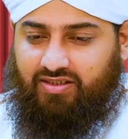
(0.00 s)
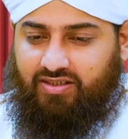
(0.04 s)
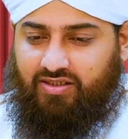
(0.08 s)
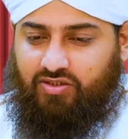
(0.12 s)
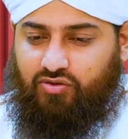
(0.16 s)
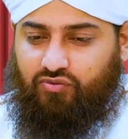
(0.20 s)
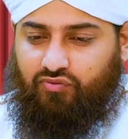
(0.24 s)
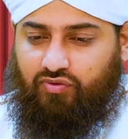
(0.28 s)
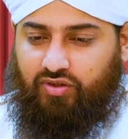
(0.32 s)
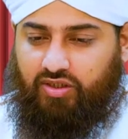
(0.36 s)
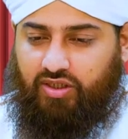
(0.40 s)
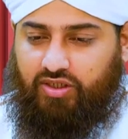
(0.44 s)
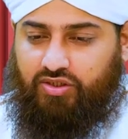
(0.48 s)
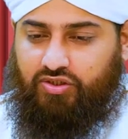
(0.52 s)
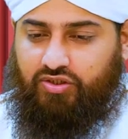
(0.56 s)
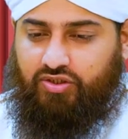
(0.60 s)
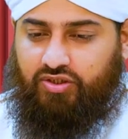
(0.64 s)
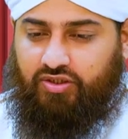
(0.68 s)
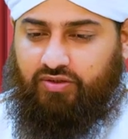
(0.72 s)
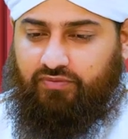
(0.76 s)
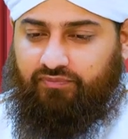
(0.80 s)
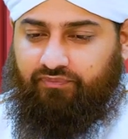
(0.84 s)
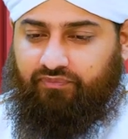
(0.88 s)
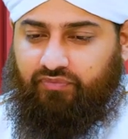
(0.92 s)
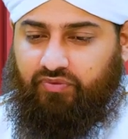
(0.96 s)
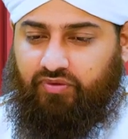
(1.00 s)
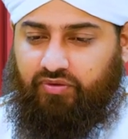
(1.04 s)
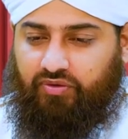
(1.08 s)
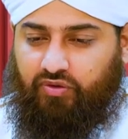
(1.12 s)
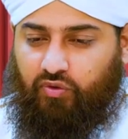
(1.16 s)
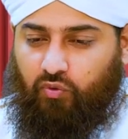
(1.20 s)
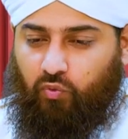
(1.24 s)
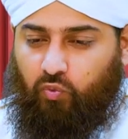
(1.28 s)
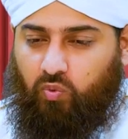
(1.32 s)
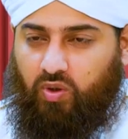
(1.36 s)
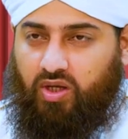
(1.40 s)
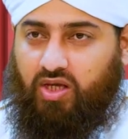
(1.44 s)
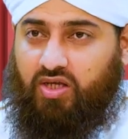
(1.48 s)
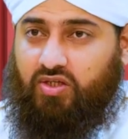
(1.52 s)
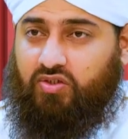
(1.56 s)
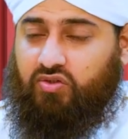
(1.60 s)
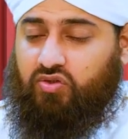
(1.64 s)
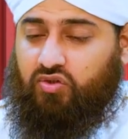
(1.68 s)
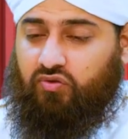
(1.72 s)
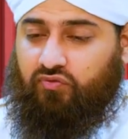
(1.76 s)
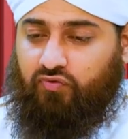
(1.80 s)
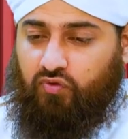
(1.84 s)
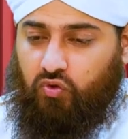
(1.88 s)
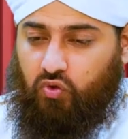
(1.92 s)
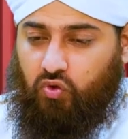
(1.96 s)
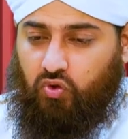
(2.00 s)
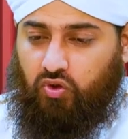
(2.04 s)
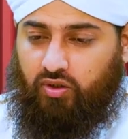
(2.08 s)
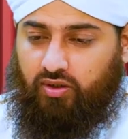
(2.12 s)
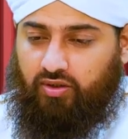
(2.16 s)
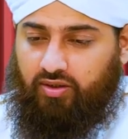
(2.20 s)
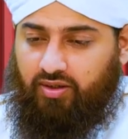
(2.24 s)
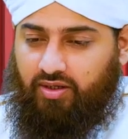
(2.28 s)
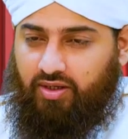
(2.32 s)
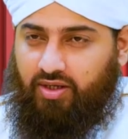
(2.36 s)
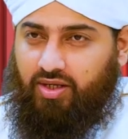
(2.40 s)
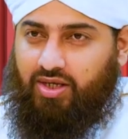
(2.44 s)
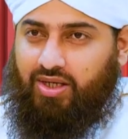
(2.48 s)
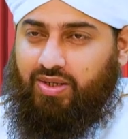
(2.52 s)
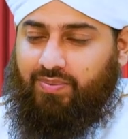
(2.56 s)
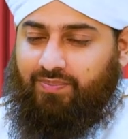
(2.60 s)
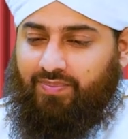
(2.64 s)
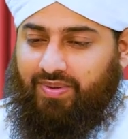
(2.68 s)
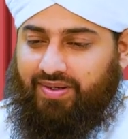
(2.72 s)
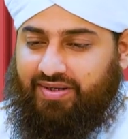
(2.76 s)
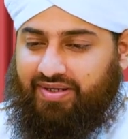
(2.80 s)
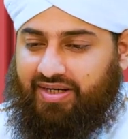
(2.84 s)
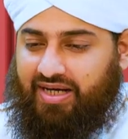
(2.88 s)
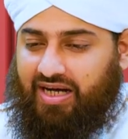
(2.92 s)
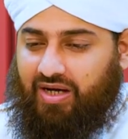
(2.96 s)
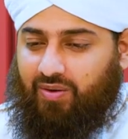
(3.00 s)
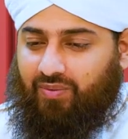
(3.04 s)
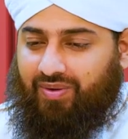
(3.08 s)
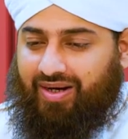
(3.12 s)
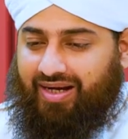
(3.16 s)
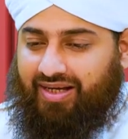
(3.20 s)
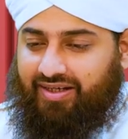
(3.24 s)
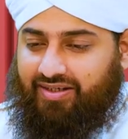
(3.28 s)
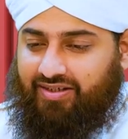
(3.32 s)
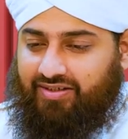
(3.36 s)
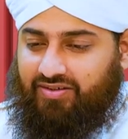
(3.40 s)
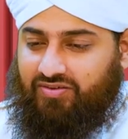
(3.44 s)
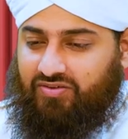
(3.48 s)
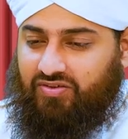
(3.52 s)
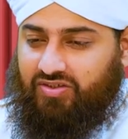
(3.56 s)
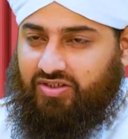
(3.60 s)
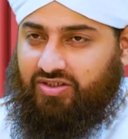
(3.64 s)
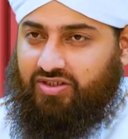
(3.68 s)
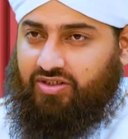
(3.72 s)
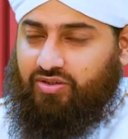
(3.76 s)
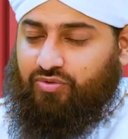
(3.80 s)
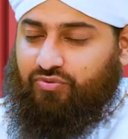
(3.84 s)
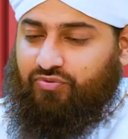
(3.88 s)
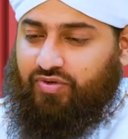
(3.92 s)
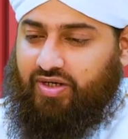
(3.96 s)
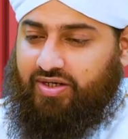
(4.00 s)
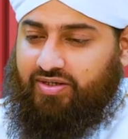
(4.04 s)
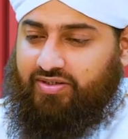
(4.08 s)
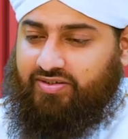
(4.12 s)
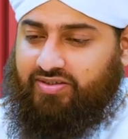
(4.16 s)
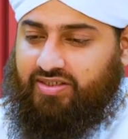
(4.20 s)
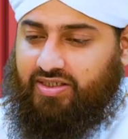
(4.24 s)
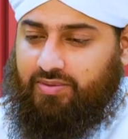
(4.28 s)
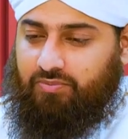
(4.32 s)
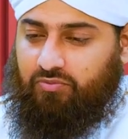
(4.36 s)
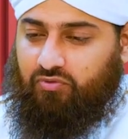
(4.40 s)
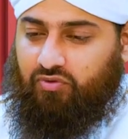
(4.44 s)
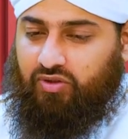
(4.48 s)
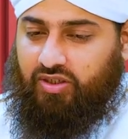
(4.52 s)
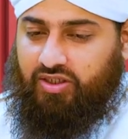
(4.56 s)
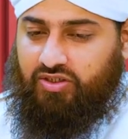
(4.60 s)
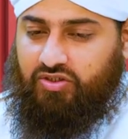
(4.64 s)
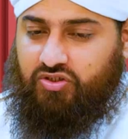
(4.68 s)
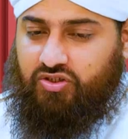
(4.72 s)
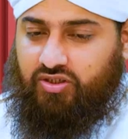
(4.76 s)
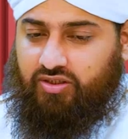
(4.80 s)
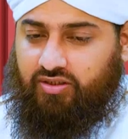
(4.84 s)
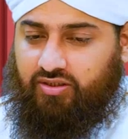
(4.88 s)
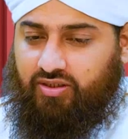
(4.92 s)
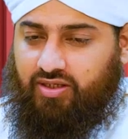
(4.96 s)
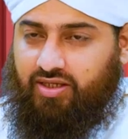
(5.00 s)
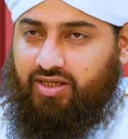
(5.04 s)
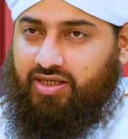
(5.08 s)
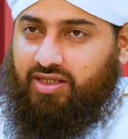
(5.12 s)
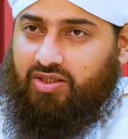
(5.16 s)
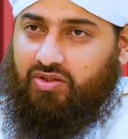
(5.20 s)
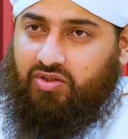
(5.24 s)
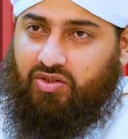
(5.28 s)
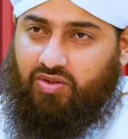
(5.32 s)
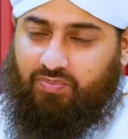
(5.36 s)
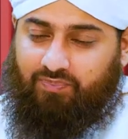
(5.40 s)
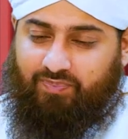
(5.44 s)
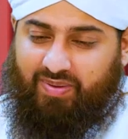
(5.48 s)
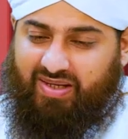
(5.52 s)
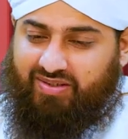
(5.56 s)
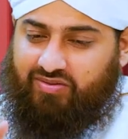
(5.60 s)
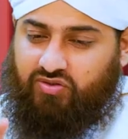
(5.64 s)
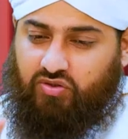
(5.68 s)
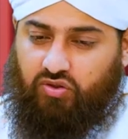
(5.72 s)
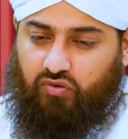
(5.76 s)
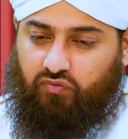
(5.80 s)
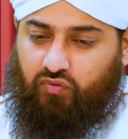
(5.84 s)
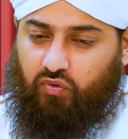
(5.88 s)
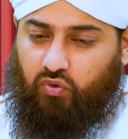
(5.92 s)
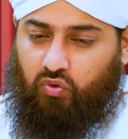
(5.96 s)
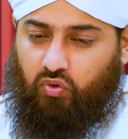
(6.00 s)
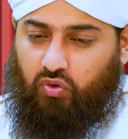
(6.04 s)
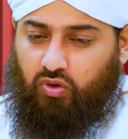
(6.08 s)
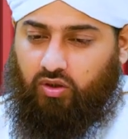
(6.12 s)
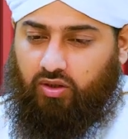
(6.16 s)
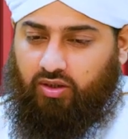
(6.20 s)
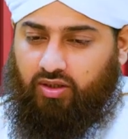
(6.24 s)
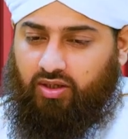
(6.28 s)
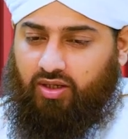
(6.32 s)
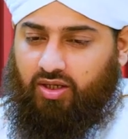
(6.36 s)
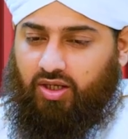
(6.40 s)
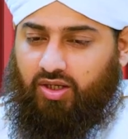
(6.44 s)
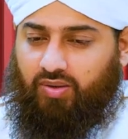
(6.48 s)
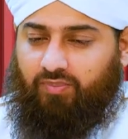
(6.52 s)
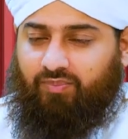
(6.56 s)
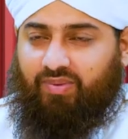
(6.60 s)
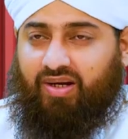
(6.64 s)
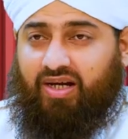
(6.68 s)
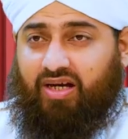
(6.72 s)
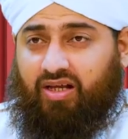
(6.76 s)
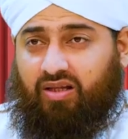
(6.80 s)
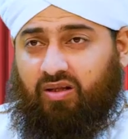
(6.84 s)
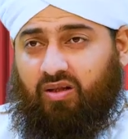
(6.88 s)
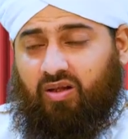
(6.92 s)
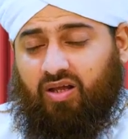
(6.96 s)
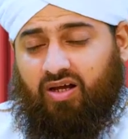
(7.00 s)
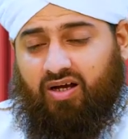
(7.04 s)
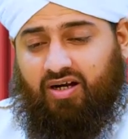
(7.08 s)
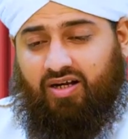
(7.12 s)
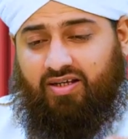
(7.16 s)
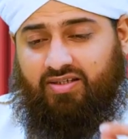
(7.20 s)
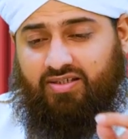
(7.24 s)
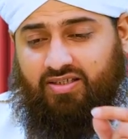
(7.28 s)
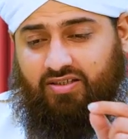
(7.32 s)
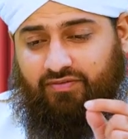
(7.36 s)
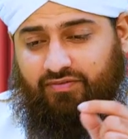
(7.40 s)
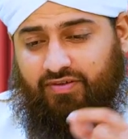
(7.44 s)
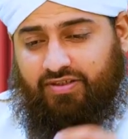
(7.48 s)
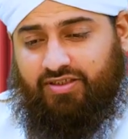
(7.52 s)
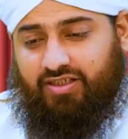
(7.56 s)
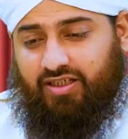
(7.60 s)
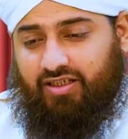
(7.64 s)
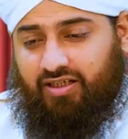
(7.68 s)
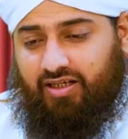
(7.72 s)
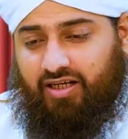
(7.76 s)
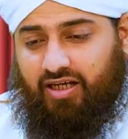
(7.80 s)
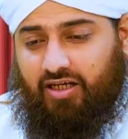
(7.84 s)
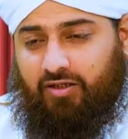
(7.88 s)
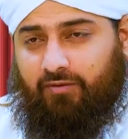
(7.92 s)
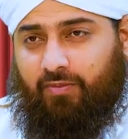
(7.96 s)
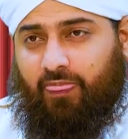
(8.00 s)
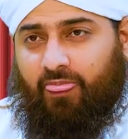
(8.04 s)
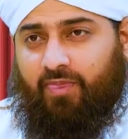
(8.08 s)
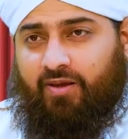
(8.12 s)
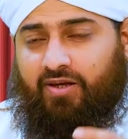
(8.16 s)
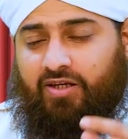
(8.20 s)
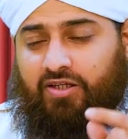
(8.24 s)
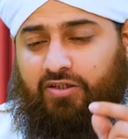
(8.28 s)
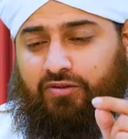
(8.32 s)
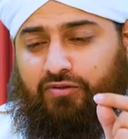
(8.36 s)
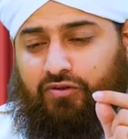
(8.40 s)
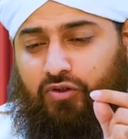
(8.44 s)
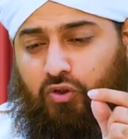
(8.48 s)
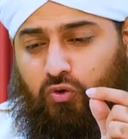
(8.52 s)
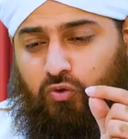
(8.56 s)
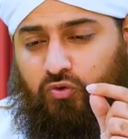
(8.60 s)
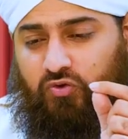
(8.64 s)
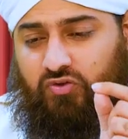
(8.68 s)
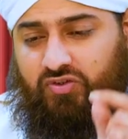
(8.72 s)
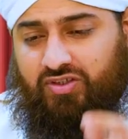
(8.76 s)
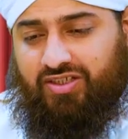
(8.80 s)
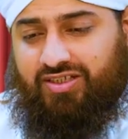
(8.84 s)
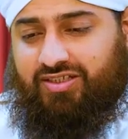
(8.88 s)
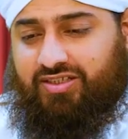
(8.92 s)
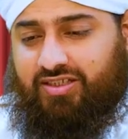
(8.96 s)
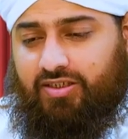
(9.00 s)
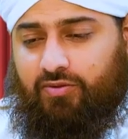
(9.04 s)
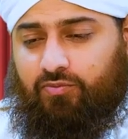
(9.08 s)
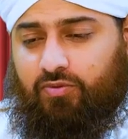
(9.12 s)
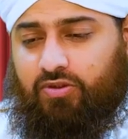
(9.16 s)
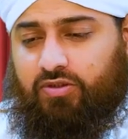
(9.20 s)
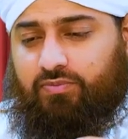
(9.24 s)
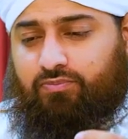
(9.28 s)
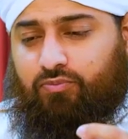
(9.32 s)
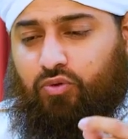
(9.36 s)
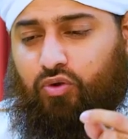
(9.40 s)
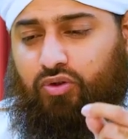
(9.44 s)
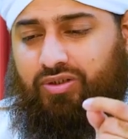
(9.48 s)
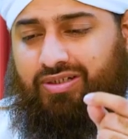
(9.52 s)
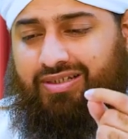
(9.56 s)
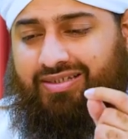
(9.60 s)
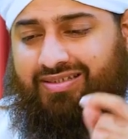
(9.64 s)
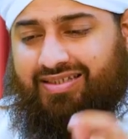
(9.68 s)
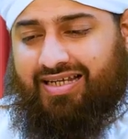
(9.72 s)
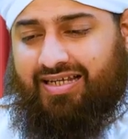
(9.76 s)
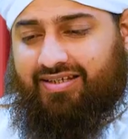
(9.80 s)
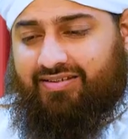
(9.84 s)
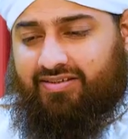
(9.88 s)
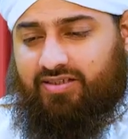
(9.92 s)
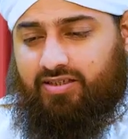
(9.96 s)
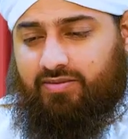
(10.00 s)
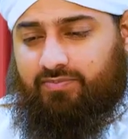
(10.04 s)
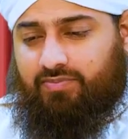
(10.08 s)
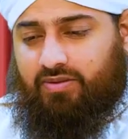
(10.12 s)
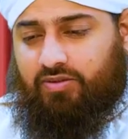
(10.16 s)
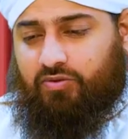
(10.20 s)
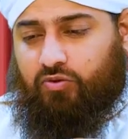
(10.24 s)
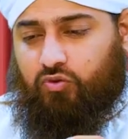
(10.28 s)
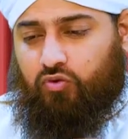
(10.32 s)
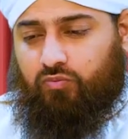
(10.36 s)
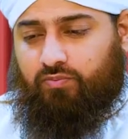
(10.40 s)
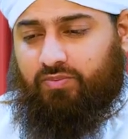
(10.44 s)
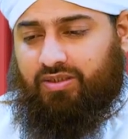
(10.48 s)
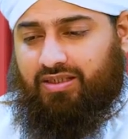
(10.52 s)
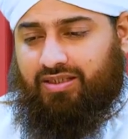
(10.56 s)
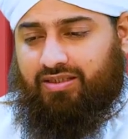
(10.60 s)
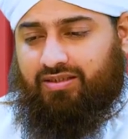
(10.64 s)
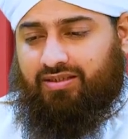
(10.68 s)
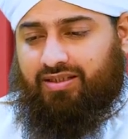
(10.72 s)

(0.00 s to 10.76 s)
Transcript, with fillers: his religion the worst of all, but now I consider the very same religion the best of all. By Allah Azza wa Jalla, no city was more detestable to me